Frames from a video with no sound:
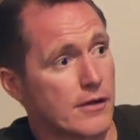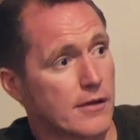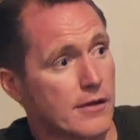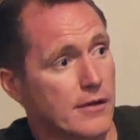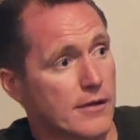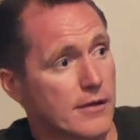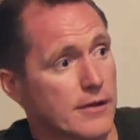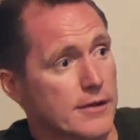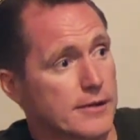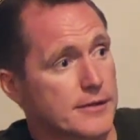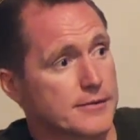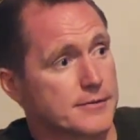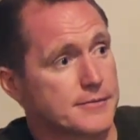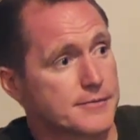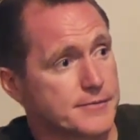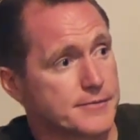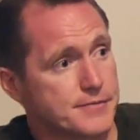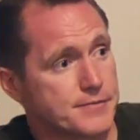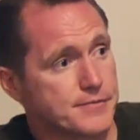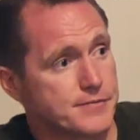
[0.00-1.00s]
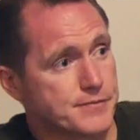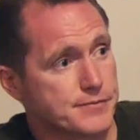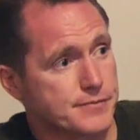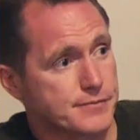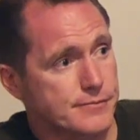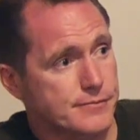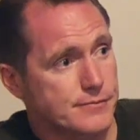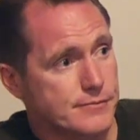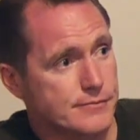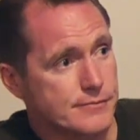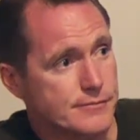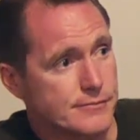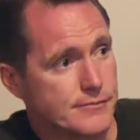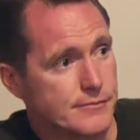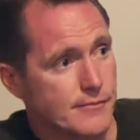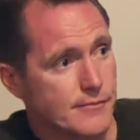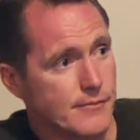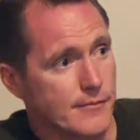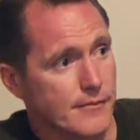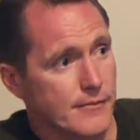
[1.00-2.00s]

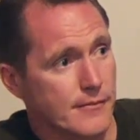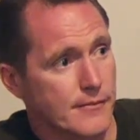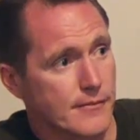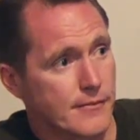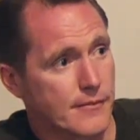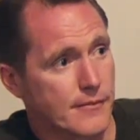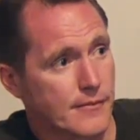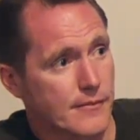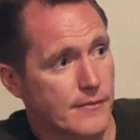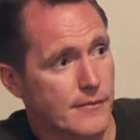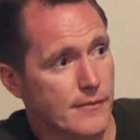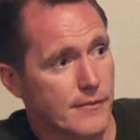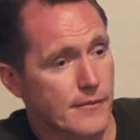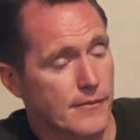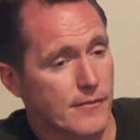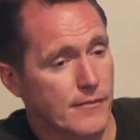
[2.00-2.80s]
Nothing is said.